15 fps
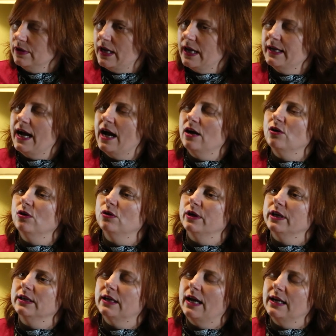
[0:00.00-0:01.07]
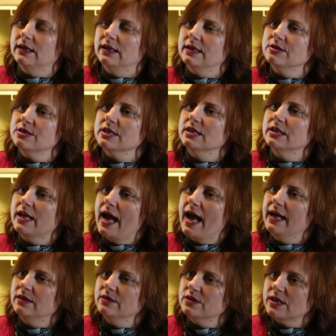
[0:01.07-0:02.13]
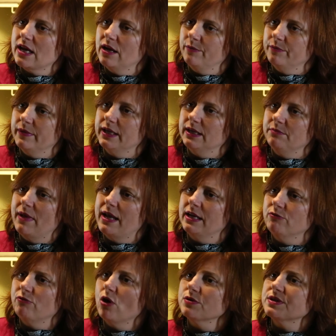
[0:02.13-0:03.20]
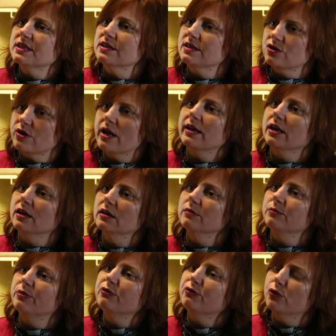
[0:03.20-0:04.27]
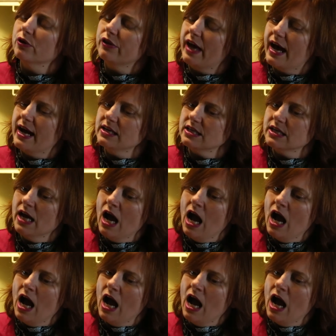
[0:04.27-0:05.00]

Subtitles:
now at London, and in many roles in Australia before that.